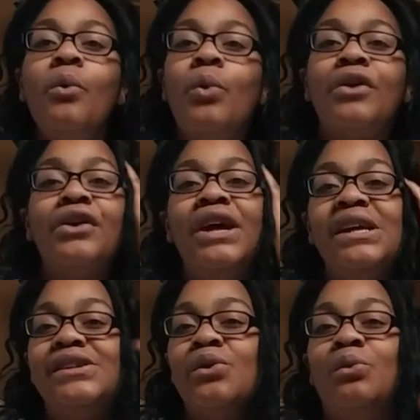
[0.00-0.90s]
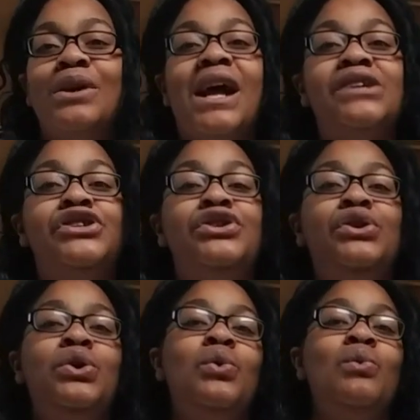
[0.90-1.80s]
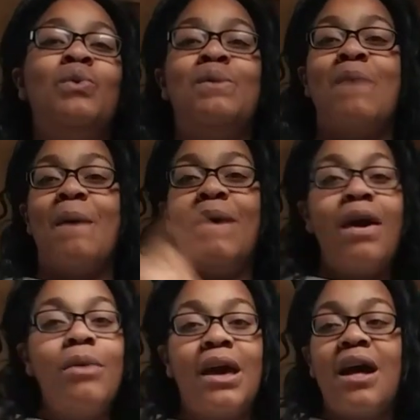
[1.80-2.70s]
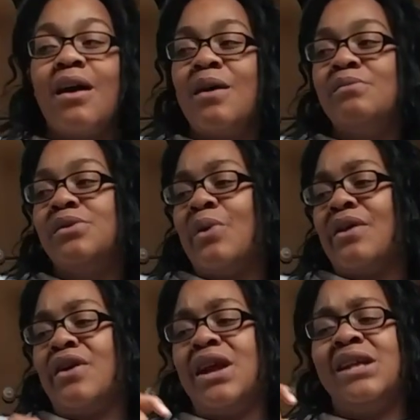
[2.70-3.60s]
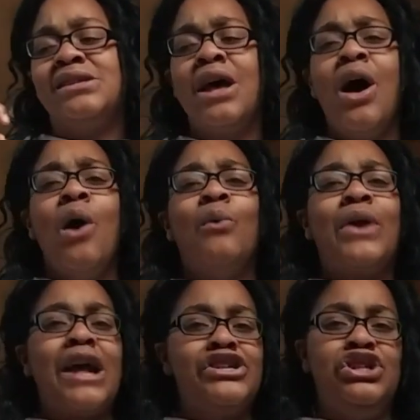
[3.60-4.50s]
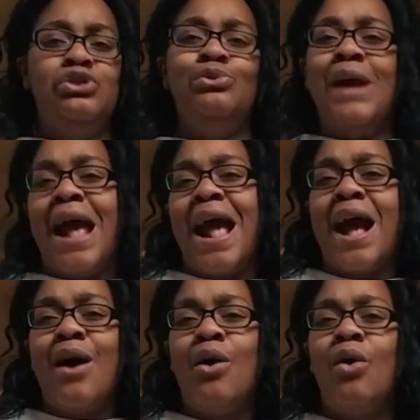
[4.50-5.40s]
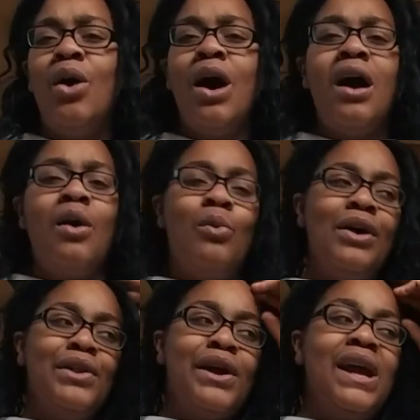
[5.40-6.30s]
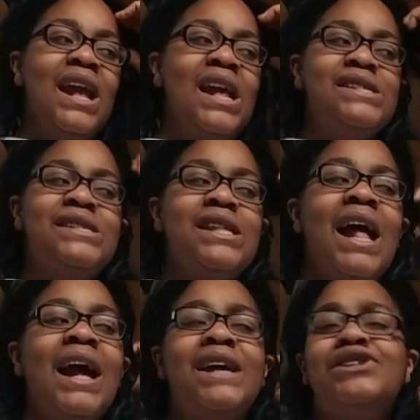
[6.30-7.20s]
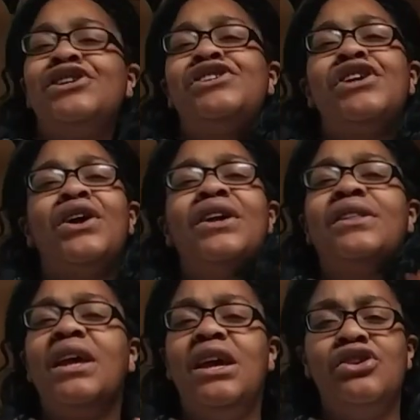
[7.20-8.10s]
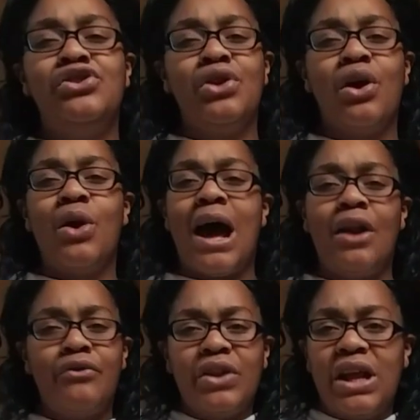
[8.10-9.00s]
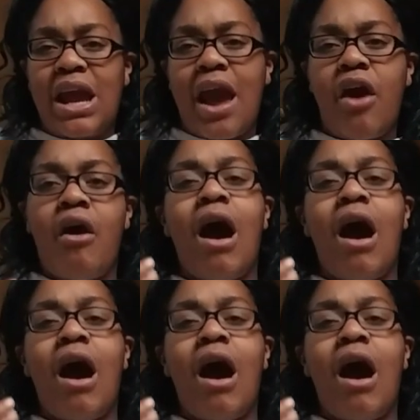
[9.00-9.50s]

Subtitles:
Whether it's what I should do when my baby comes, whether it's what I should do now, whether it's just certain things, I don't really care.